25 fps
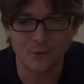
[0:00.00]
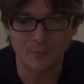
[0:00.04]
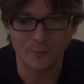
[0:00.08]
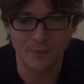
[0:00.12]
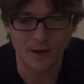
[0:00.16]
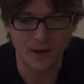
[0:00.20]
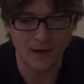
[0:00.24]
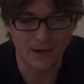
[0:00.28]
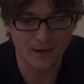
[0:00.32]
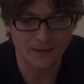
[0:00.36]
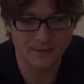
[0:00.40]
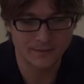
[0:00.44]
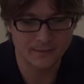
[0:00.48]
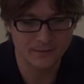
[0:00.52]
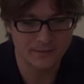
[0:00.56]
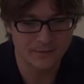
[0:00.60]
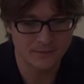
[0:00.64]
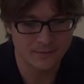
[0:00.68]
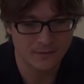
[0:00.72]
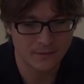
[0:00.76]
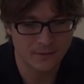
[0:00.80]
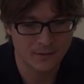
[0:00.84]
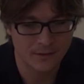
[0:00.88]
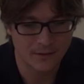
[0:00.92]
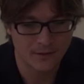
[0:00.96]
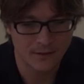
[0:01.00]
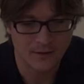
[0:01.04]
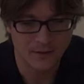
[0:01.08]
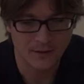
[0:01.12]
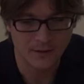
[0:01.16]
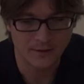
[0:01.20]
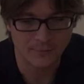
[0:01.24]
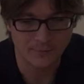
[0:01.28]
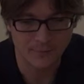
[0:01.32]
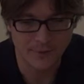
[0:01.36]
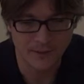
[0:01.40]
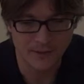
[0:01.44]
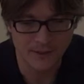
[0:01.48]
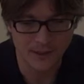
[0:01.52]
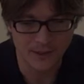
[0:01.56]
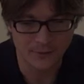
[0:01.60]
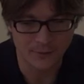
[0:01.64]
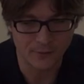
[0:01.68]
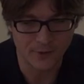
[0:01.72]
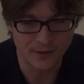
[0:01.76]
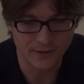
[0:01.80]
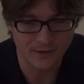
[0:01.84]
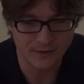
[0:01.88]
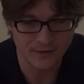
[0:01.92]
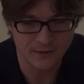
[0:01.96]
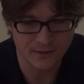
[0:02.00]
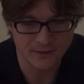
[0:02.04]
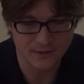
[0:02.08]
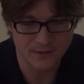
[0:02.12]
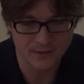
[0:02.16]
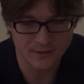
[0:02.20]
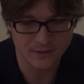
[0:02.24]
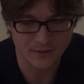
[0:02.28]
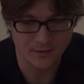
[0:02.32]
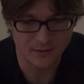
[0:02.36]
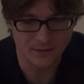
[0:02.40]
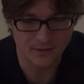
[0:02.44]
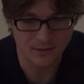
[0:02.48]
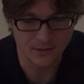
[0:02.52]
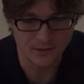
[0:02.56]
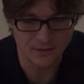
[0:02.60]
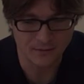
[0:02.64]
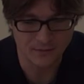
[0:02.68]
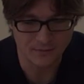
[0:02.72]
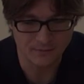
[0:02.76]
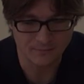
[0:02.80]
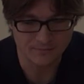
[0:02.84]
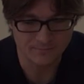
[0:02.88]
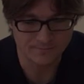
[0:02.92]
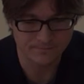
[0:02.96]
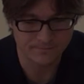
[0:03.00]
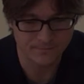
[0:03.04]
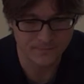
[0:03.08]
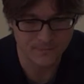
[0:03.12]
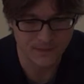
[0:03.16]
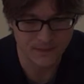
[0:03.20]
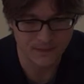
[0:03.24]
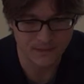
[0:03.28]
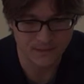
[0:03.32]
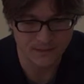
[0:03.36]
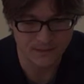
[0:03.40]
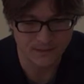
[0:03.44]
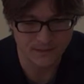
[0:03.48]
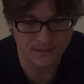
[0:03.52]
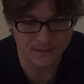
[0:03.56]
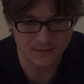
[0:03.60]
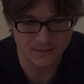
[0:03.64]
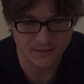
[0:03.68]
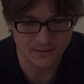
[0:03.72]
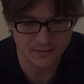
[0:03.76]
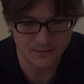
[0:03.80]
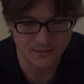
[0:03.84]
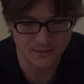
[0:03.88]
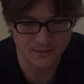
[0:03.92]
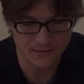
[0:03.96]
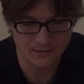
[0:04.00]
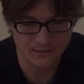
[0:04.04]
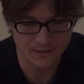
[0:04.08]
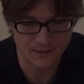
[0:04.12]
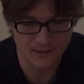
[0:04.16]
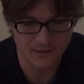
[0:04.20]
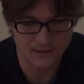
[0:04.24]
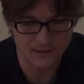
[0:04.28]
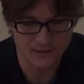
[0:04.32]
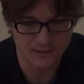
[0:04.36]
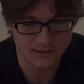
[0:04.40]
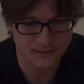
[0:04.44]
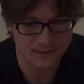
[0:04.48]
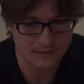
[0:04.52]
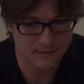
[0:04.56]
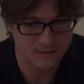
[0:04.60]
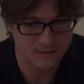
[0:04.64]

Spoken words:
command. And when I run this, no, this is not so nice.